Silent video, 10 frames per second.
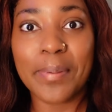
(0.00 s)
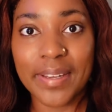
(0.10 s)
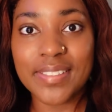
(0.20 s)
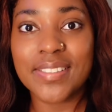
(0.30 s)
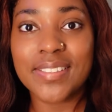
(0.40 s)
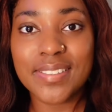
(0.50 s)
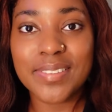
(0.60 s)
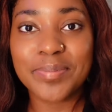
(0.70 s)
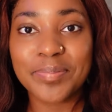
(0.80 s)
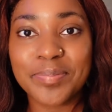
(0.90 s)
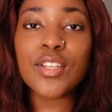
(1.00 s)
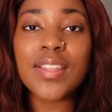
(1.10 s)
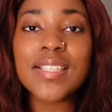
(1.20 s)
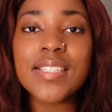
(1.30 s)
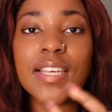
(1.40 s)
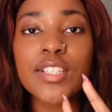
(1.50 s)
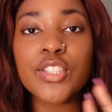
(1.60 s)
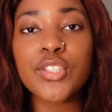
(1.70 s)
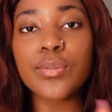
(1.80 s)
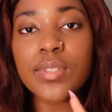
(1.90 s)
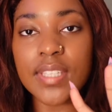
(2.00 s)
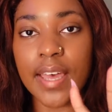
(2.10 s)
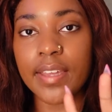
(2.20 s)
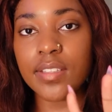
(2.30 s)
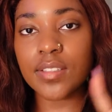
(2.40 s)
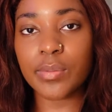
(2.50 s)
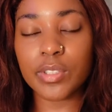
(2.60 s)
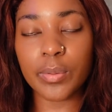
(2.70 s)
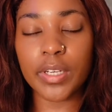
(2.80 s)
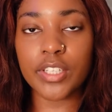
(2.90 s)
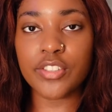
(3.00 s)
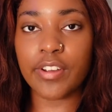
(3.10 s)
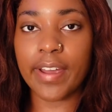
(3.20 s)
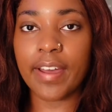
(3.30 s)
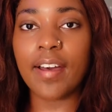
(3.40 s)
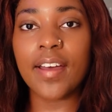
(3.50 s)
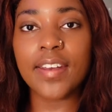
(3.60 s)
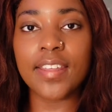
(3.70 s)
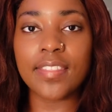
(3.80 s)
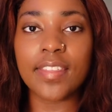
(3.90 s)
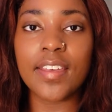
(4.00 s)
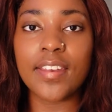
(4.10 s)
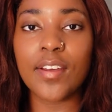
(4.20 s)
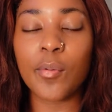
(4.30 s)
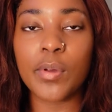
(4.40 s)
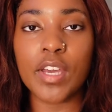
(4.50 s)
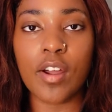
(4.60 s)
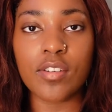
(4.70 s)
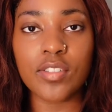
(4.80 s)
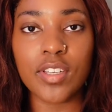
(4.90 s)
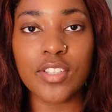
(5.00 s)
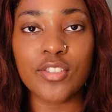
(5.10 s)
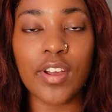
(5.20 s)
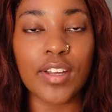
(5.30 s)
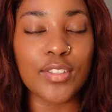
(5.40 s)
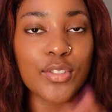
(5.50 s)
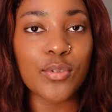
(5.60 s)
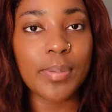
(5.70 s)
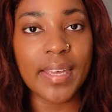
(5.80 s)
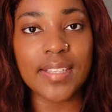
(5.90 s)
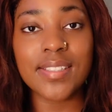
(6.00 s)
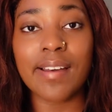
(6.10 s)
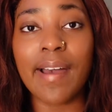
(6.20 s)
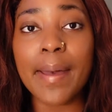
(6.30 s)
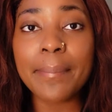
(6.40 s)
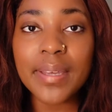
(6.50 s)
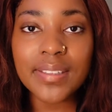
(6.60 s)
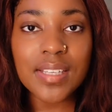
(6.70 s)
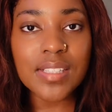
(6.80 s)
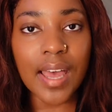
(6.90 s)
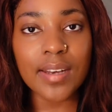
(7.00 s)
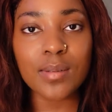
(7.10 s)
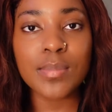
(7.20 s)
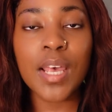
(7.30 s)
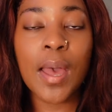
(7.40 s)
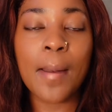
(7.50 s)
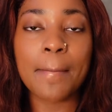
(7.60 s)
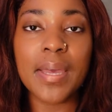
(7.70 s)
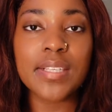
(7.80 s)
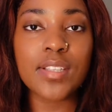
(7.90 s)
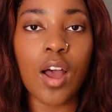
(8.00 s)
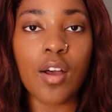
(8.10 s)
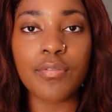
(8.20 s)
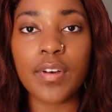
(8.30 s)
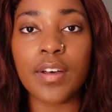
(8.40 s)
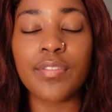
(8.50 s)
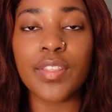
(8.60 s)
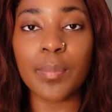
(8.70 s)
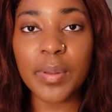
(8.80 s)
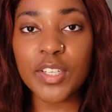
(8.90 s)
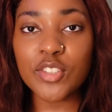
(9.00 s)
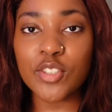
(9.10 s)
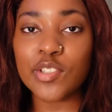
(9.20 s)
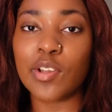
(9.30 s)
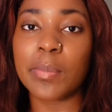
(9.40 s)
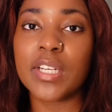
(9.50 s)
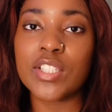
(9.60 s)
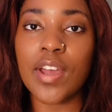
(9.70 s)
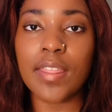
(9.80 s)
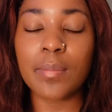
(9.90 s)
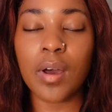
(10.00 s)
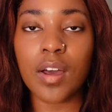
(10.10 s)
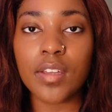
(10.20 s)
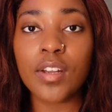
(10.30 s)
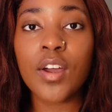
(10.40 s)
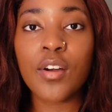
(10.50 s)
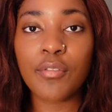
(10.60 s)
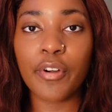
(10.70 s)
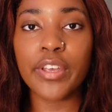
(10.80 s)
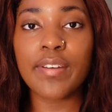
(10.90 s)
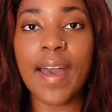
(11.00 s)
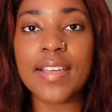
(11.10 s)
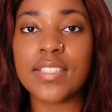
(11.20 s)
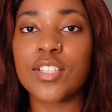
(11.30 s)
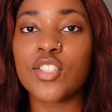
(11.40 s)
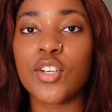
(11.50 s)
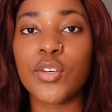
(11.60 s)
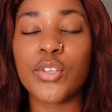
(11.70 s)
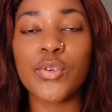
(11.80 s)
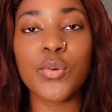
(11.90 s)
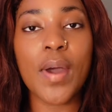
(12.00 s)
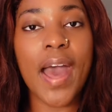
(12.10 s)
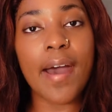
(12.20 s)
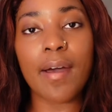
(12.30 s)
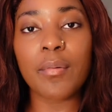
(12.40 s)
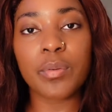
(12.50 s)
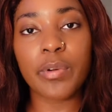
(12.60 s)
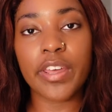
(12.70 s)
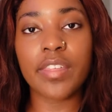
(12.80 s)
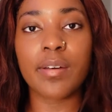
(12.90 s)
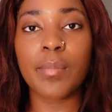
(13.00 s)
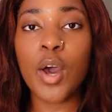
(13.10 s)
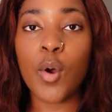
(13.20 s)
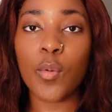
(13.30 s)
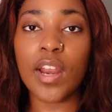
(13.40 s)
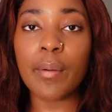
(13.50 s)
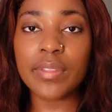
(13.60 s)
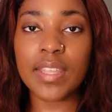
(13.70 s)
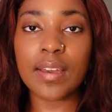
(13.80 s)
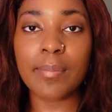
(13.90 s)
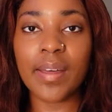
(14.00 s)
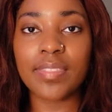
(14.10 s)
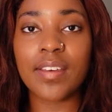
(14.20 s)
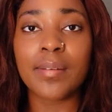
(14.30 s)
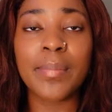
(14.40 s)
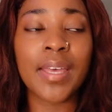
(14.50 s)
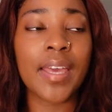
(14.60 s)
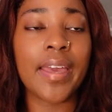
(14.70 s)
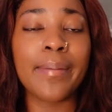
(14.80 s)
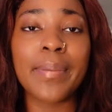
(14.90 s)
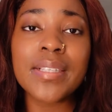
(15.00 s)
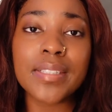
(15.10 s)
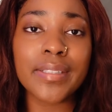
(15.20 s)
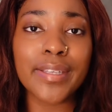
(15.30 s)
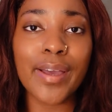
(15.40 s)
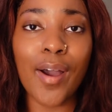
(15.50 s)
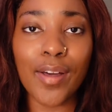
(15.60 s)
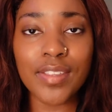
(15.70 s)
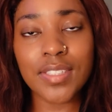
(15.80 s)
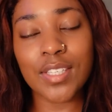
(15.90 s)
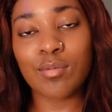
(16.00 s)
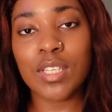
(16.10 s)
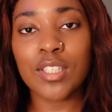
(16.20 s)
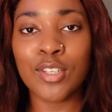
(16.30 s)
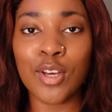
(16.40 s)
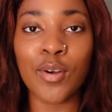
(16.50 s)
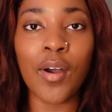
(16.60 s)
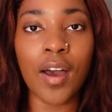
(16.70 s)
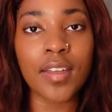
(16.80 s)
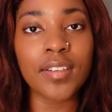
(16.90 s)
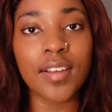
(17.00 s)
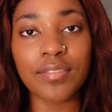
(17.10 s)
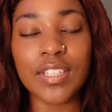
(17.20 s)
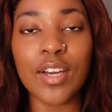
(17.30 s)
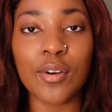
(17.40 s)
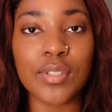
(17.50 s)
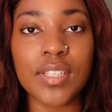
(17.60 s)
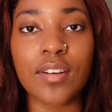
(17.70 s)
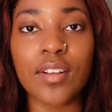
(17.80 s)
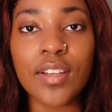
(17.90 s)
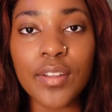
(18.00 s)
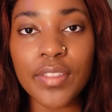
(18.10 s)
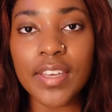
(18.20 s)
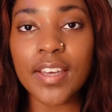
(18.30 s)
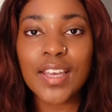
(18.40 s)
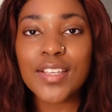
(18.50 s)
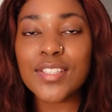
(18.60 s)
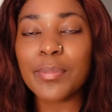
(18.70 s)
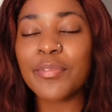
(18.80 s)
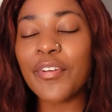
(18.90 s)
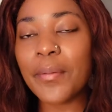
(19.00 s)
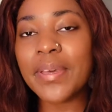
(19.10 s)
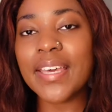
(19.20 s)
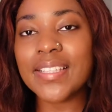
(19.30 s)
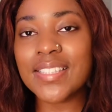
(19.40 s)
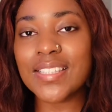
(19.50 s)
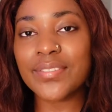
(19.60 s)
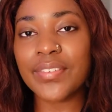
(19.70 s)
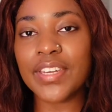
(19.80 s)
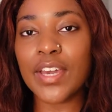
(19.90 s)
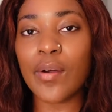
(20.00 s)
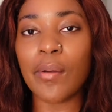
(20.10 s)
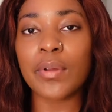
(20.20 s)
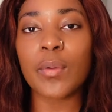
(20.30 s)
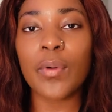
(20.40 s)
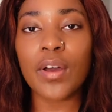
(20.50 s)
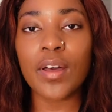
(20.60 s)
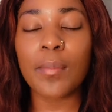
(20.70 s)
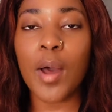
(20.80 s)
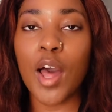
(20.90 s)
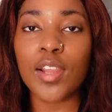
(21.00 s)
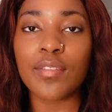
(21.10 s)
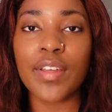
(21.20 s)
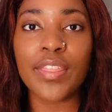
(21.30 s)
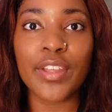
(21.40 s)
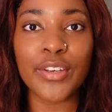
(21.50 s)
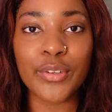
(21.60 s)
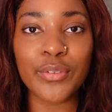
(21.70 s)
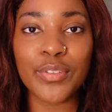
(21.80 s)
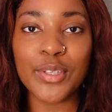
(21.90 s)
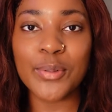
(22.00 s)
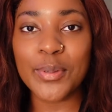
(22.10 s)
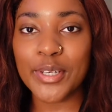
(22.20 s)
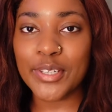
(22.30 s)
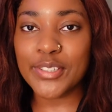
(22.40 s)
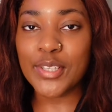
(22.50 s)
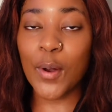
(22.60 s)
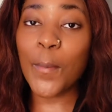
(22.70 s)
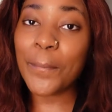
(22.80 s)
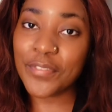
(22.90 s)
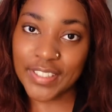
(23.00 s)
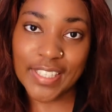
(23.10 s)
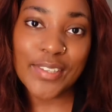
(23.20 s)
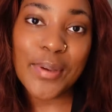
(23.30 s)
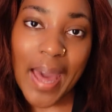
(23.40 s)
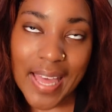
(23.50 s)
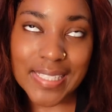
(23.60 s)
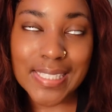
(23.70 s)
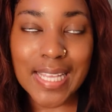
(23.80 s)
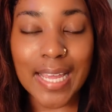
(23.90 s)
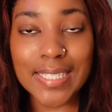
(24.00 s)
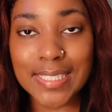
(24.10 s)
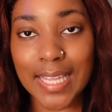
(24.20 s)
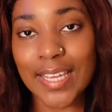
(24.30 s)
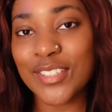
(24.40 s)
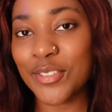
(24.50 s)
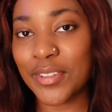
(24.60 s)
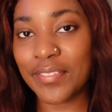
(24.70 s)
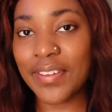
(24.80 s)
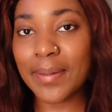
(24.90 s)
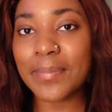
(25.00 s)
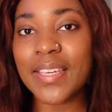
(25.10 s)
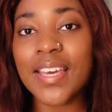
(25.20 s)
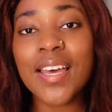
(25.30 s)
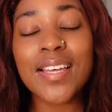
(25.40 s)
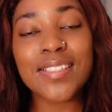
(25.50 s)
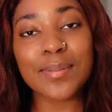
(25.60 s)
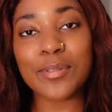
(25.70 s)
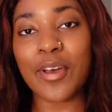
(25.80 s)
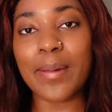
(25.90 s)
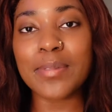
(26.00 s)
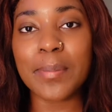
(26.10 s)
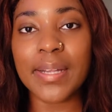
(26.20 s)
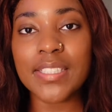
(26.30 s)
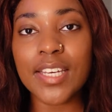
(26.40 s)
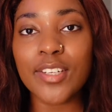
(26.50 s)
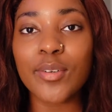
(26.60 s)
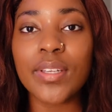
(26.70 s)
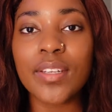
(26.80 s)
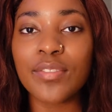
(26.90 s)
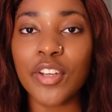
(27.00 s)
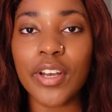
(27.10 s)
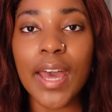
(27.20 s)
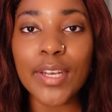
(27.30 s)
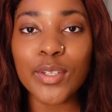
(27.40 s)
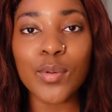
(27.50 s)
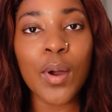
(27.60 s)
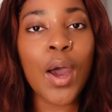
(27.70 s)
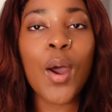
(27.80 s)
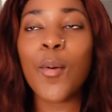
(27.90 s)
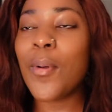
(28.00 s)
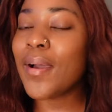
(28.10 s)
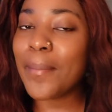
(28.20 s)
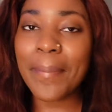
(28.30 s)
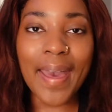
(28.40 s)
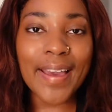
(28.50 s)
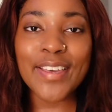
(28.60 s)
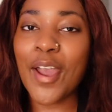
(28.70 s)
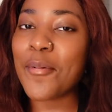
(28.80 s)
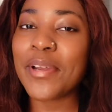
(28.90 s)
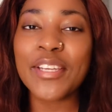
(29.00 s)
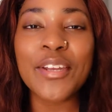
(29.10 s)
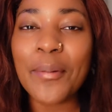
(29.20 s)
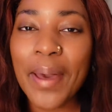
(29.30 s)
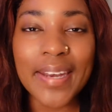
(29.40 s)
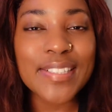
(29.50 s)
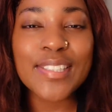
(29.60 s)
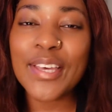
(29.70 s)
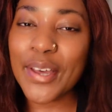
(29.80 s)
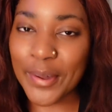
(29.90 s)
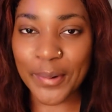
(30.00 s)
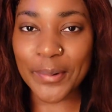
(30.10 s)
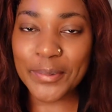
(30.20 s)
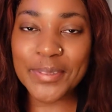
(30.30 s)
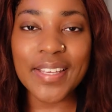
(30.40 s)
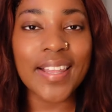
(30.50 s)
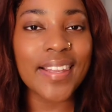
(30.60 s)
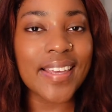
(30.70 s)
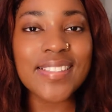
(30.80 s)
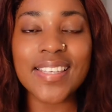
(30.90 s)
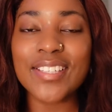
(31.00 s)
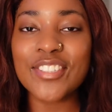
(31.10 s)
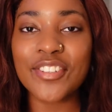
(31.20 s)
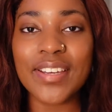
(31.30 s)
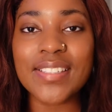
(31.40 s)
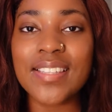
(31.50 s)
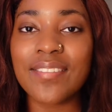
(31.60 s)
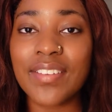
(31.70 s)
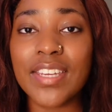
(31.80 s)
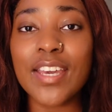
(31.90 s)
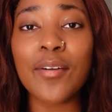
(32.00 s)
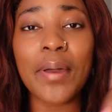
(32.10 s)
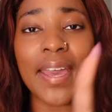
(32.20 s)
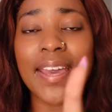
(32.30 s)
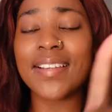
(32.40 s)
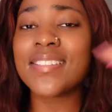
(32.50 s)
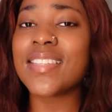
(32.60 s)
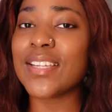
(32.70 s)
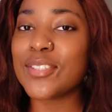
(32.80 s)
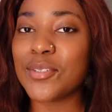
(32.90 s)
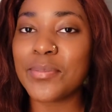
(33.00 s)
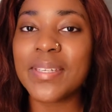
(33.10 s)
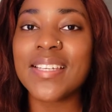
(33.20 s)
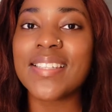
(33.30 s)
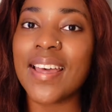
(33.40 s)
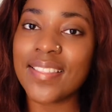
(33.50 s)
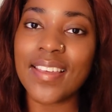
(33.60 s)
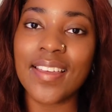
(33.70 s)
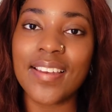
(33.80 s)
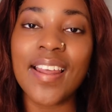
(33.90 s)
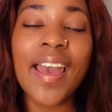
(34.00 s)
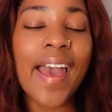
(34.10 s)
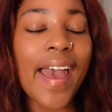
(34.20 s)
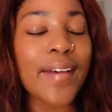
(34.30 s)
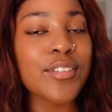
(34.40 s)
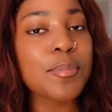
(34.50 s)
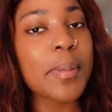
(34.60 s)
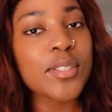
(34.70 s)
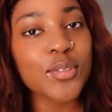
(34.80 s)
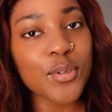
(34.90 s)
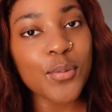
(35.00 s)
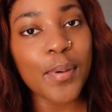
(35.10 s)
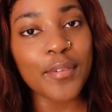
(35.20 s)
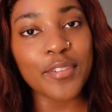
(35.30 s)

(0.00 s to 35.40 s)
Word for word: prices so they sent two sets, which we're going to try on, and then we are also going to try on two pants. Now, I picked these items based off of the pictures, so I'm going to try them on for you guys and show you how I would wear them, what I would think about them, and basically all the tea you need to know on lovely wholesale clothing. So before we get into this video, I want to welcome all of the new viewers. Hopefully you guys decide to stay and join the family, subscribe to my channel, and if you're not new, welcome back. Y'all already know how this goes. Let's get straight into the video and stay tuned because at the end, I have a special coupon